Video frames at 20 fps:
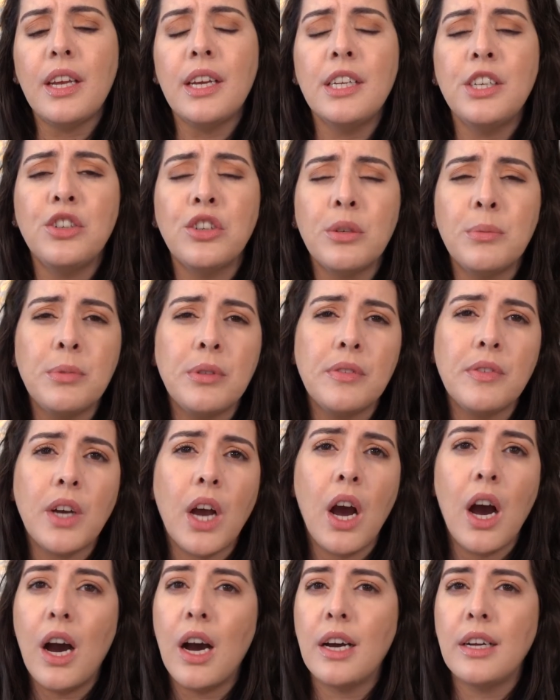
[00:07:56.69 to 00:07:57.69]
In terms of
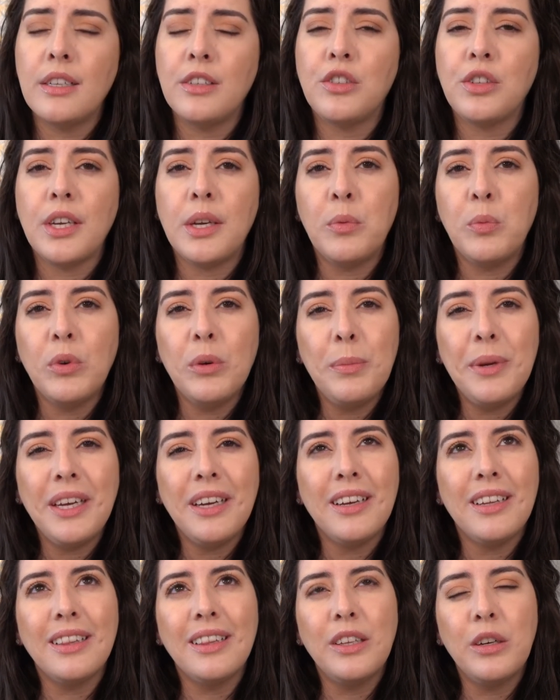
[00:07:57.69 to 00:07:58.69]
cons, it will be
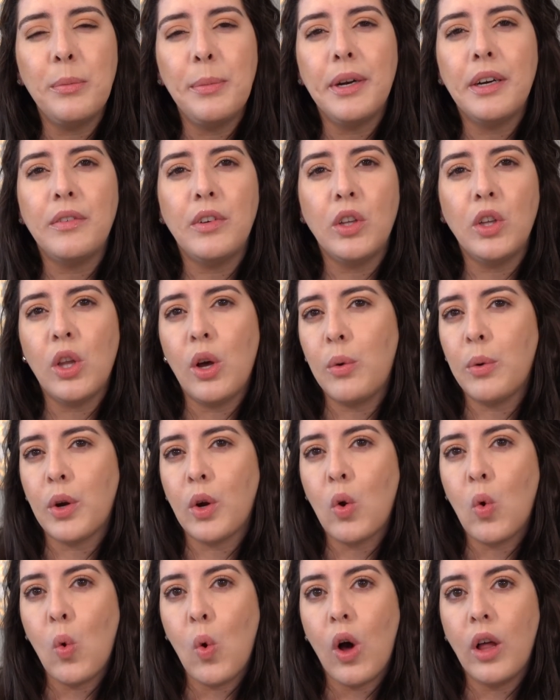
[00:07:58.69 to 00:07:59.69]
a little bit of a lower
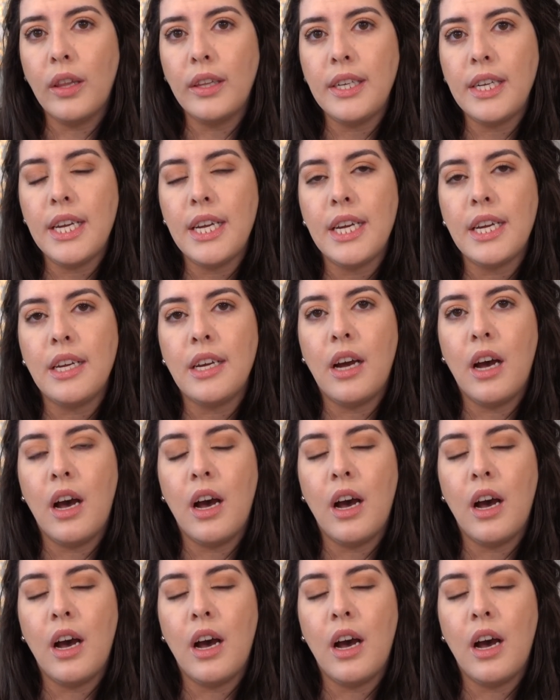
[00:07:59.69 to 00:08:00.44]
quality